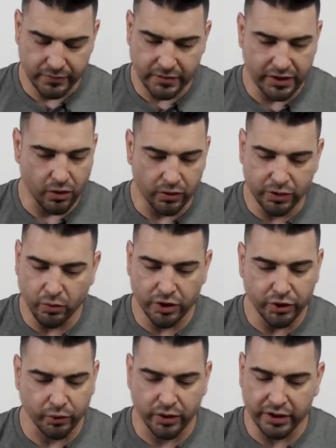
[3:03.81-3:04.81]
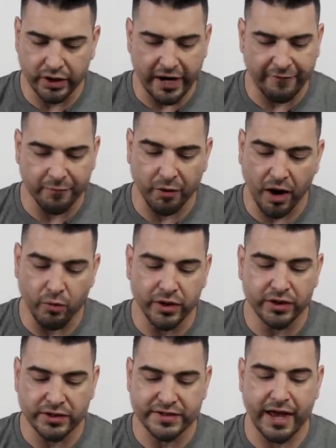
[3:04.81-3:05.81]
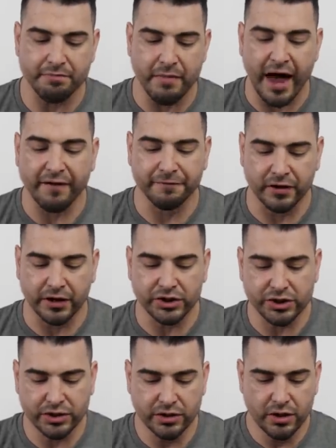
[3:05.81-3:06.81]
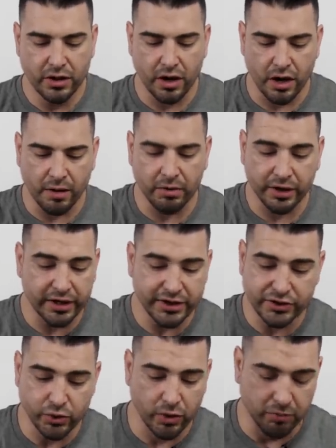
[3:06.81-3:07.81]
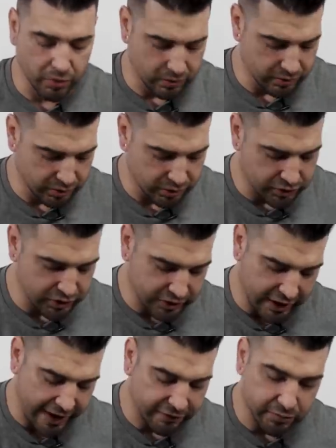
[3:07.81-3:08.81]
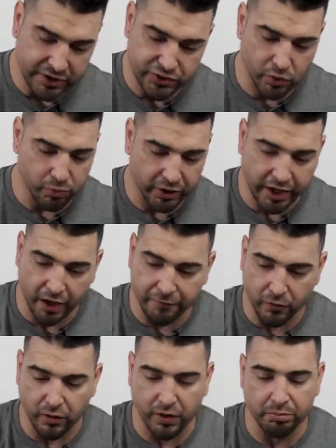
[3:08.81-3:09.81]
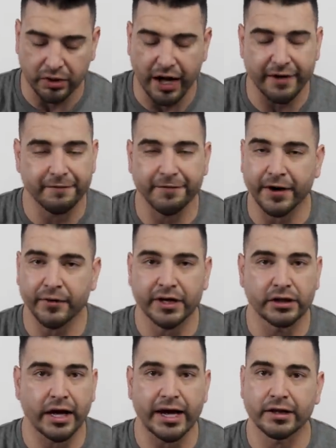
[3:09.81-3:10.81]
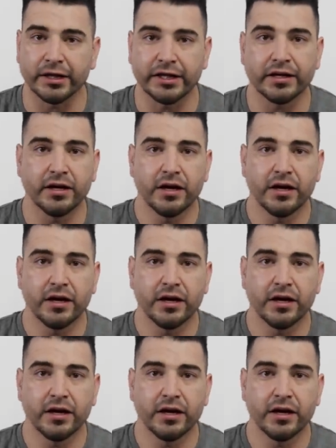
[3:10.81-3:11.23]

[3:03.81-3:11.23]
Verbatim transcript: the only one you're really gonna have a problem with is that matte finish. Uh, but it is doable. You're just gonna have to be super careful, apply very lightly.